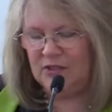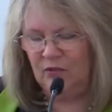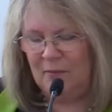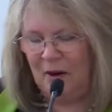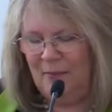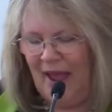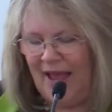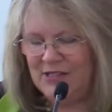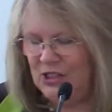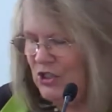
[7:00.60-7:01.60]
from our
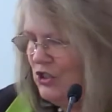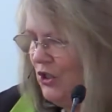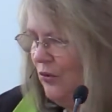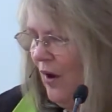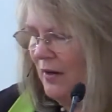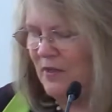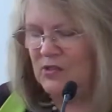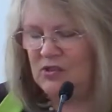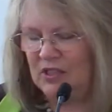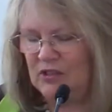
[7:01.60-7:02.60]
passage, Deuteronomy
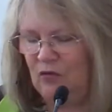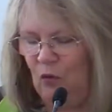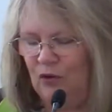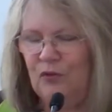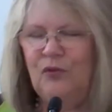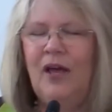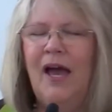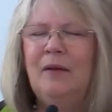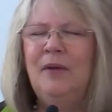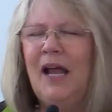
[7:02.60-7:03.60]
6 4 through
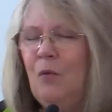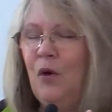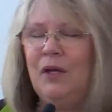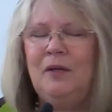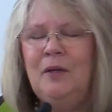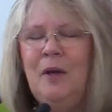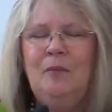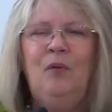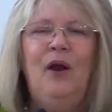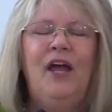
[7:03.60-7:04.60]
9, but I want to
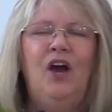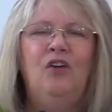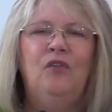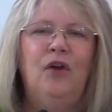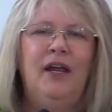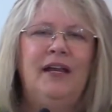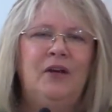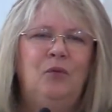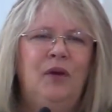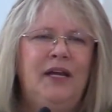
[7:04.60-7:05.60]
pray over it
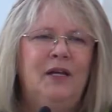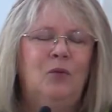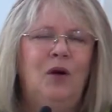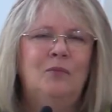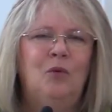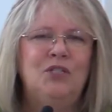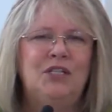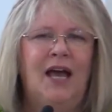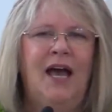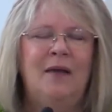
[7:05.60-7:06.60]
and read it one more
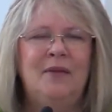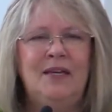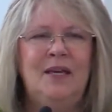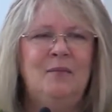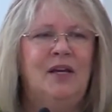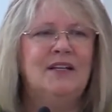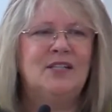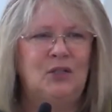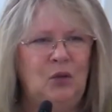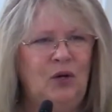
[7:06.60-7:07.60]
time because
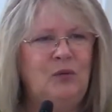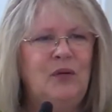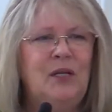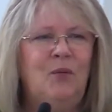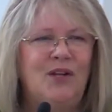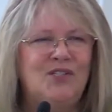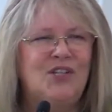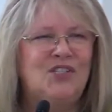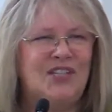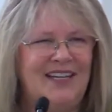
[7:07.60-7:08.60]
the Lord really wants
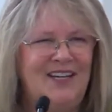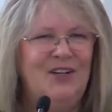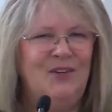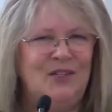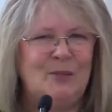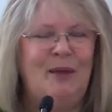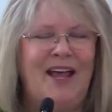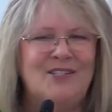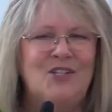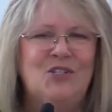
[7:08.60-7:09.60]
us to hear this
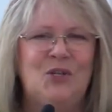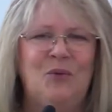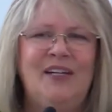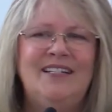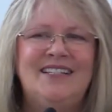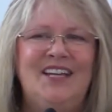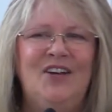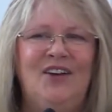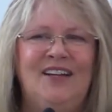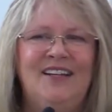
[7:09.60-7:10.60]
passage, so we need to
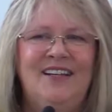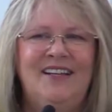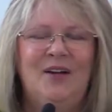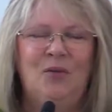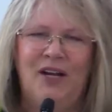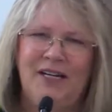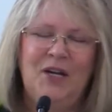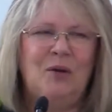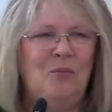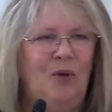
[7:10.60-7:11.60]
hear it. We're going to
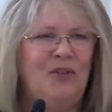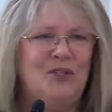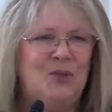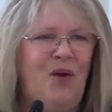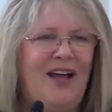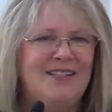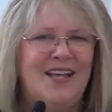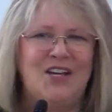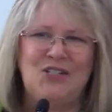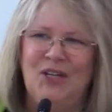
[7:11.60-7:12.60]
hear it more than twice,
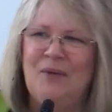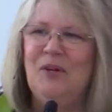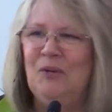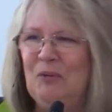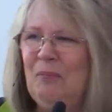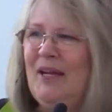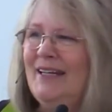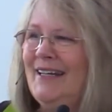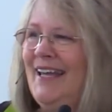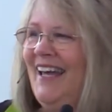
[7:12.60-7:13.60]
actually. I'm going to repeat
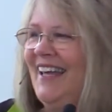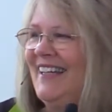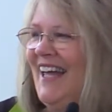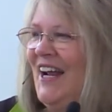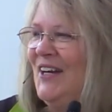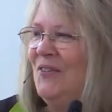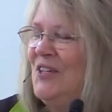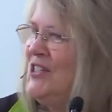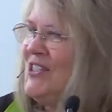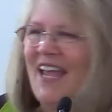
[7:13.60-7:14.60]
it again later. We
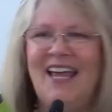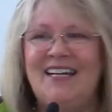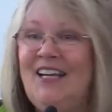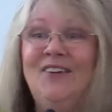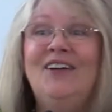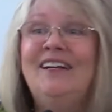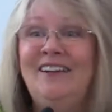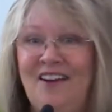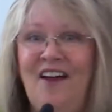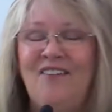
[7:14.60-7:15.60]
just can't hear it
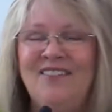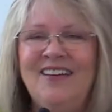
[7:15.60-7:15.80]
enough.